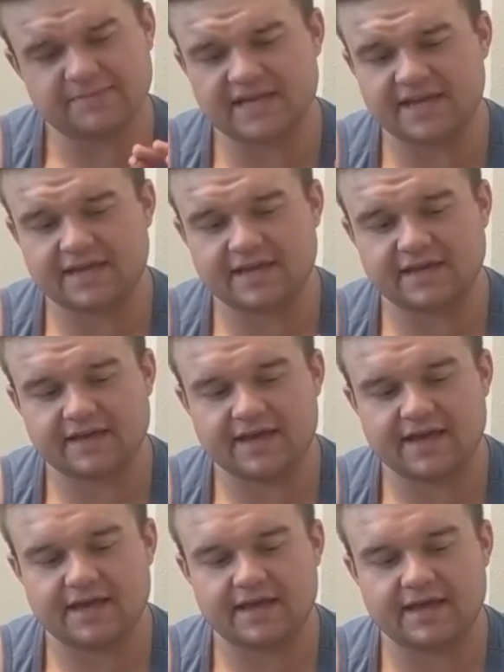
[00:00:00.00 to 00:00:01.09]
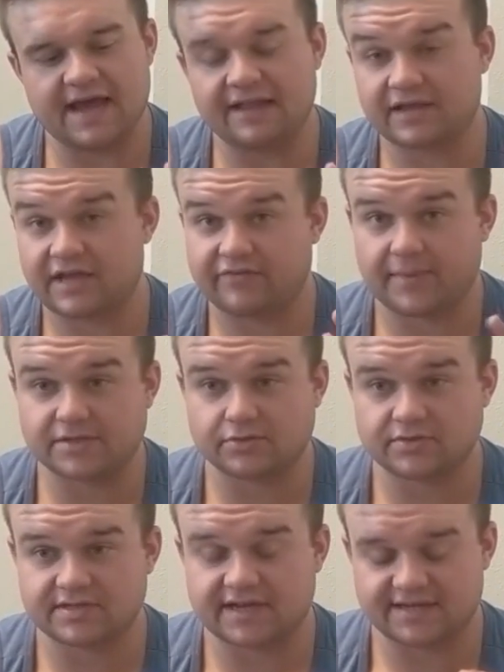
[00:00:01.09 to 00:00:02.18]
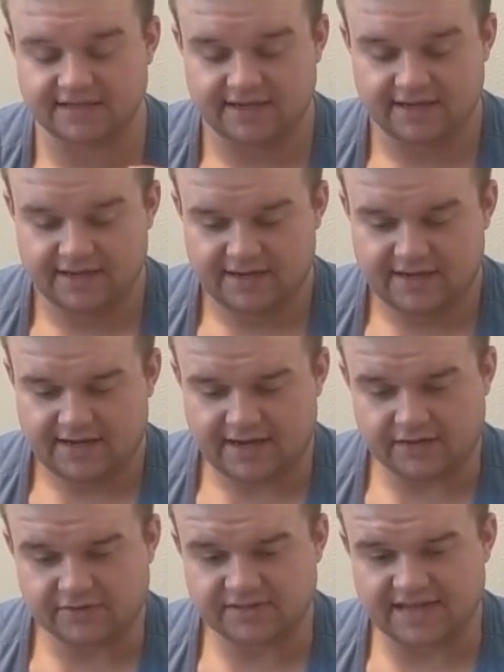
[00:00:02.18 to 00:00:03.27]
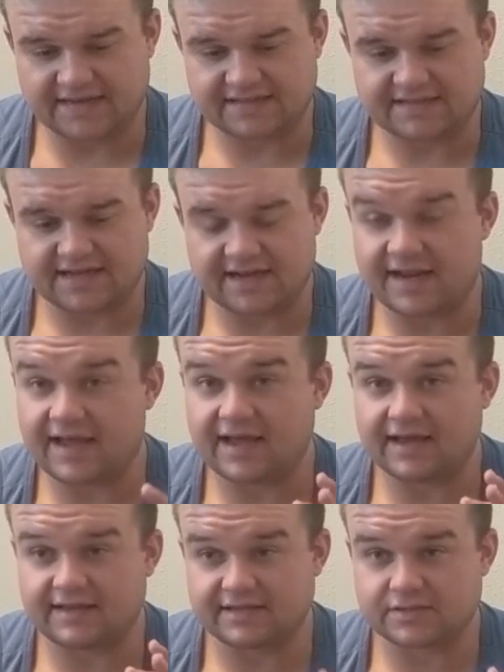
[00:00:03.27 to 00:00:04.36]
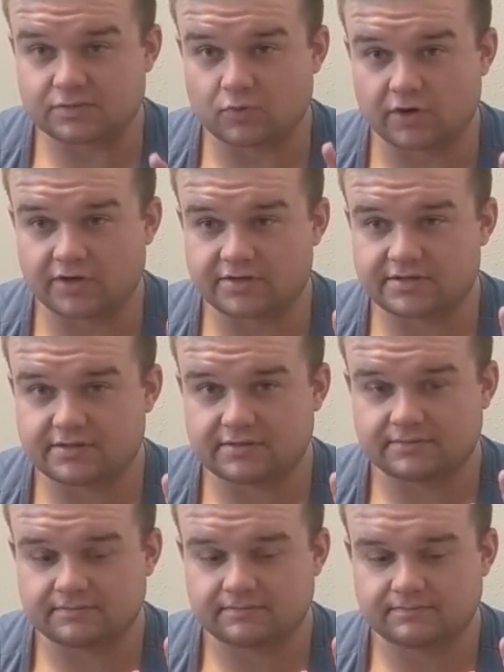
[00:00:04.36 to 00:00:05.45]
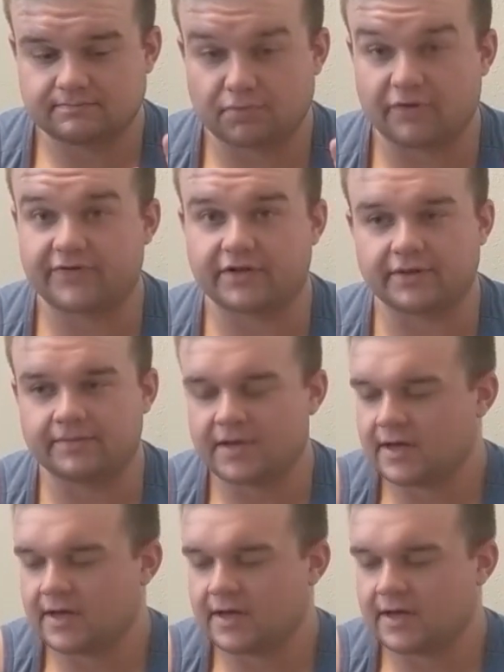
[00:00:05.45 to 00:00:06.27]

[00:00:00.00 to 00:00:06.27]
taking a Allen key from my tool set and using that instead, and this works perfectly.